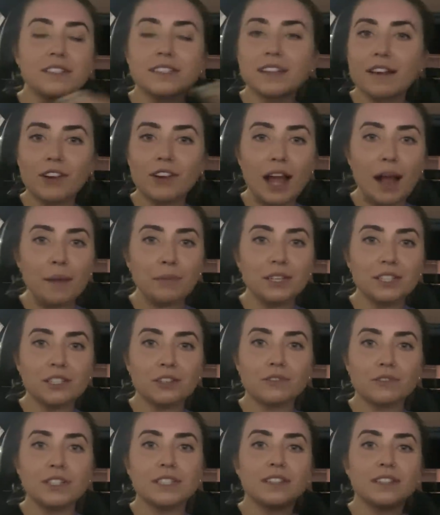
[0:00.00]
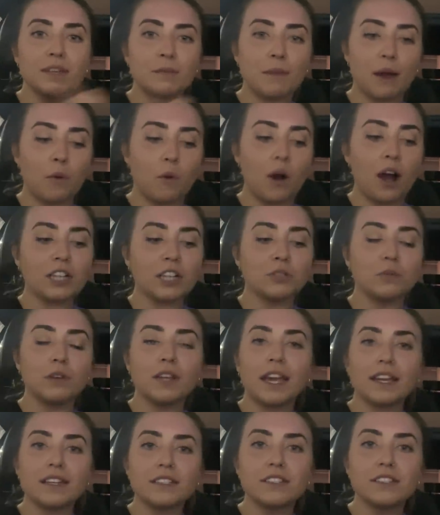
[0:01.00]
has never happened until recently. My watch will,
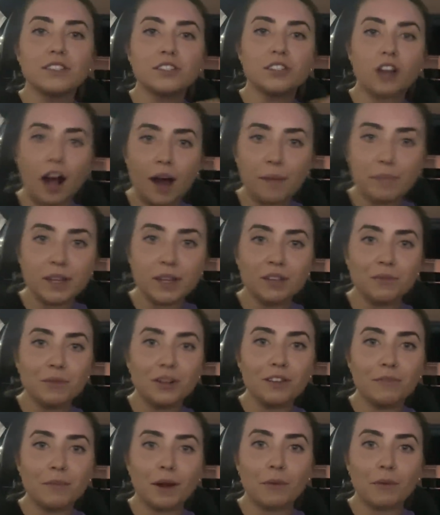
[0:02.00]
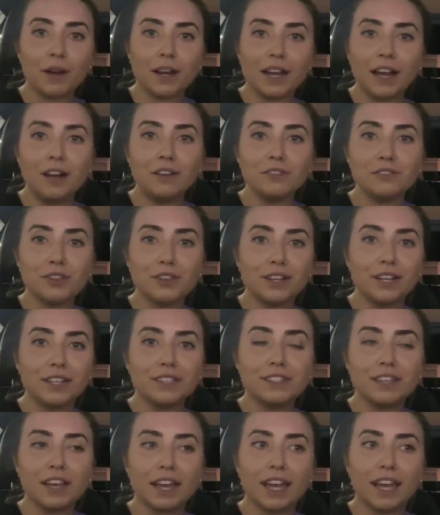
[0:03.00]
like, stop in the middle of my workout, so then
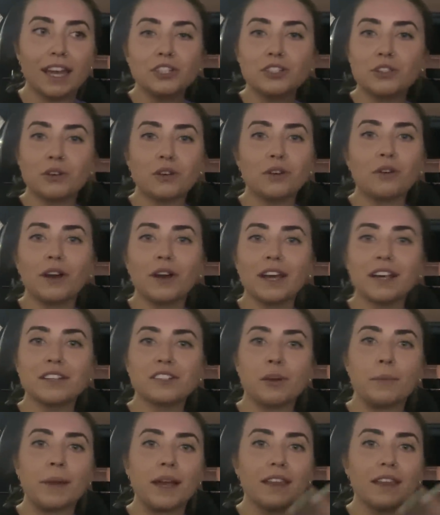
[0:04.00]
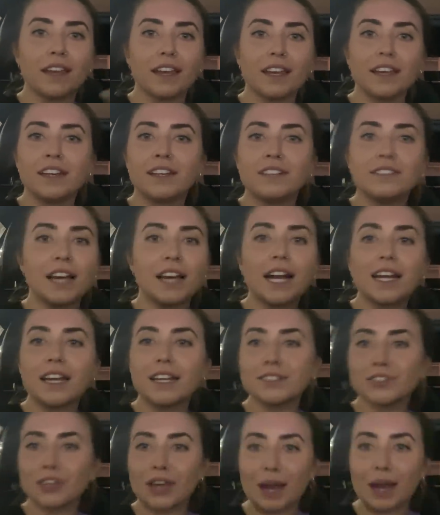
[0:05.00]
it's, like, so annoying because all my, like, data
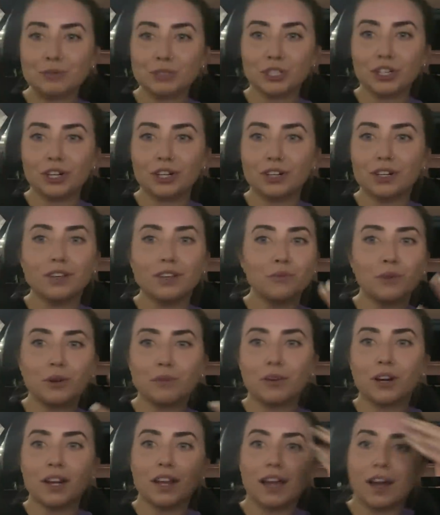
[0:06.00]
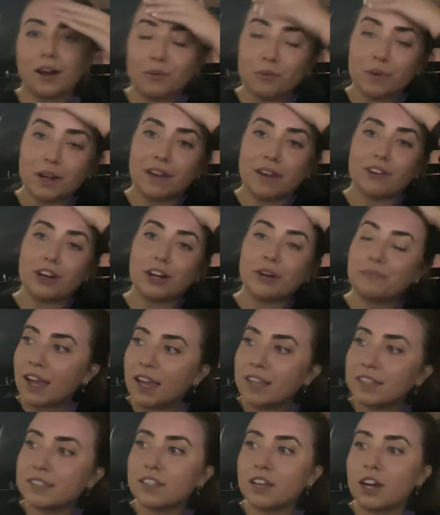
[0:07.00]
isn't captured in one workout and whatever.
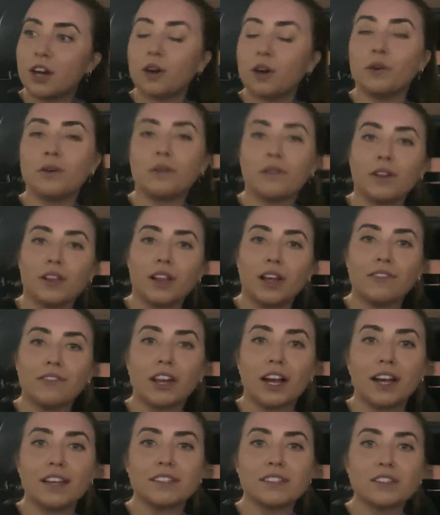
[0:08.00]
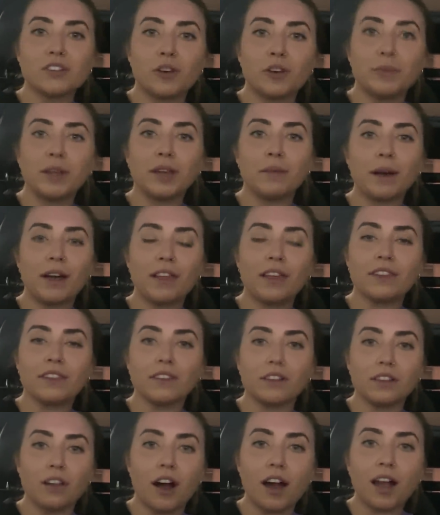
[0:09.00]
And so, a lot of you guys told me about, like, the
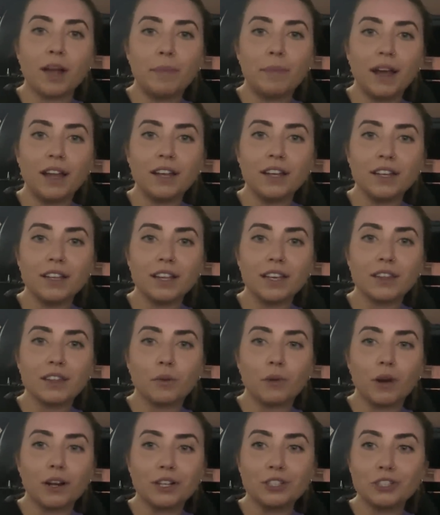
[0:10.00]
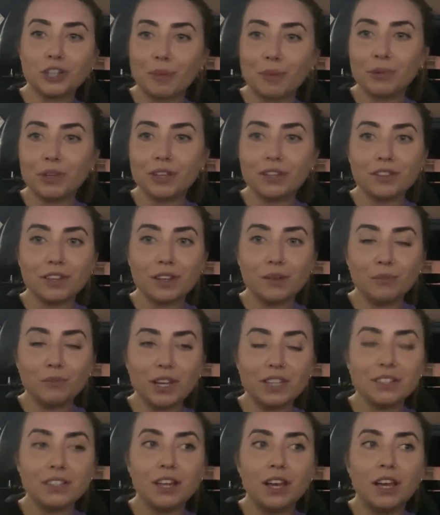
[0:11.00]
lock button, like, the water droplet looking
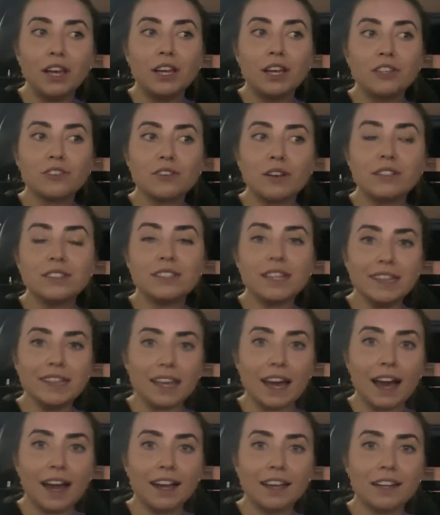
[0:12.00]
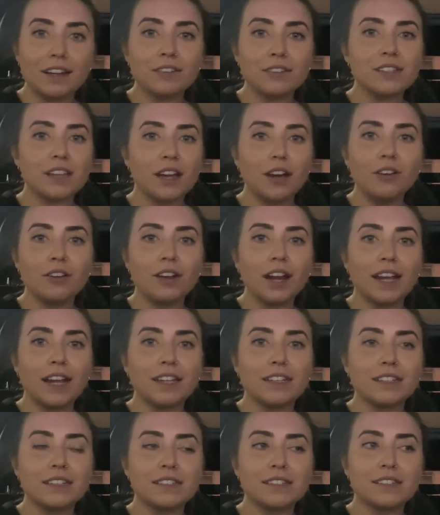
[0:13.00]
button. So, I did that, and I was like, oh, great.
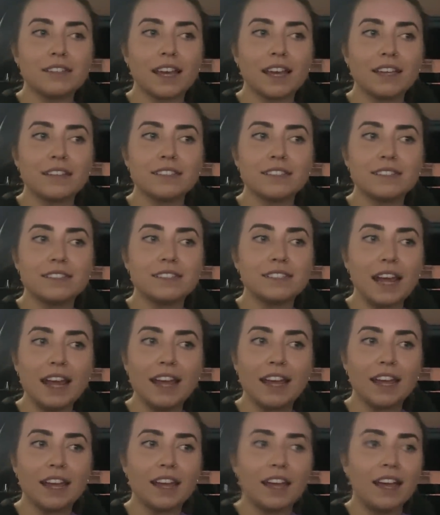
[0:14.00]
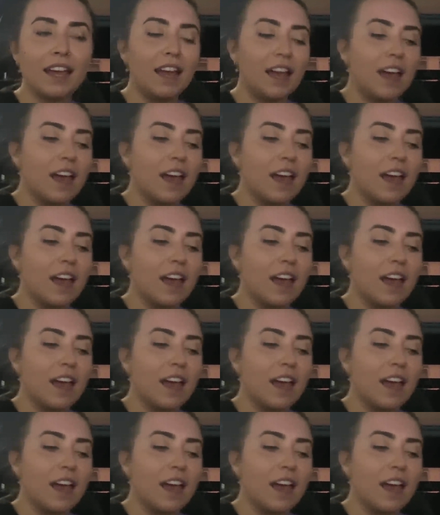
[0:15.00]
It's, like, staying.